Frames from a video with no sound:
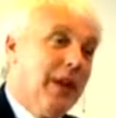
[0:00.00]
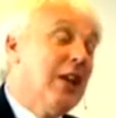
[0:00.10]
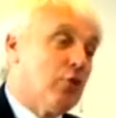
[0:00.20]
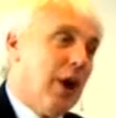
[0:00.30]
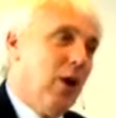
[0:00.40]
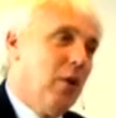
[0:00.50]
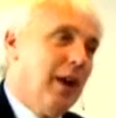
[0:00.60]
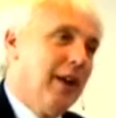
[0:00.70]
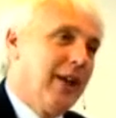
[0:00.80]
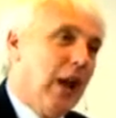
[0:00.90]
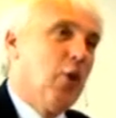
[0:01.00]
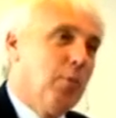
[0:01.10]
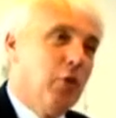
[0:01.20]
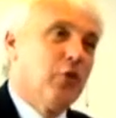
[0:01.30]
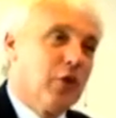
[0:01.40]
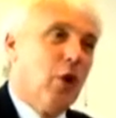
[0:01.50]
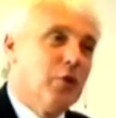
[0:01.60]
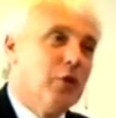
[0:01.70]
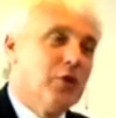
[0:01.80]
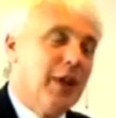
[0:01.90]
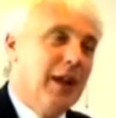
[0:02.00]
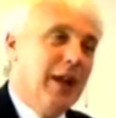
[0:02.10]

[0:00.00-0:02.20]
Israel cannot put soldiers